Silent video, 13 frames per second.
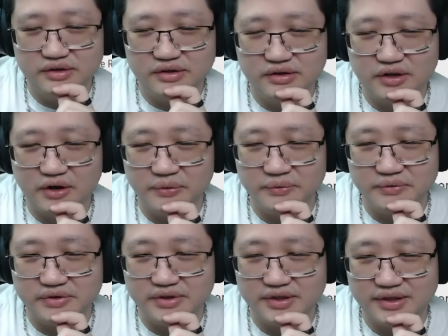don't
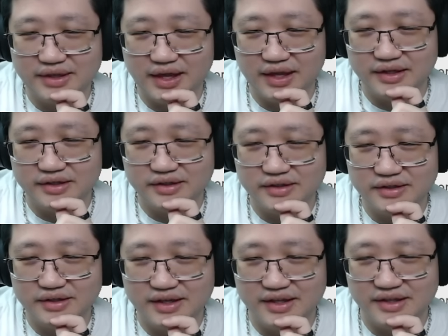think
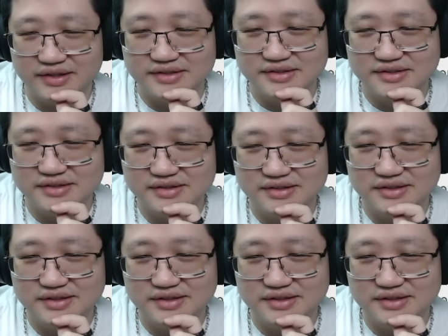it's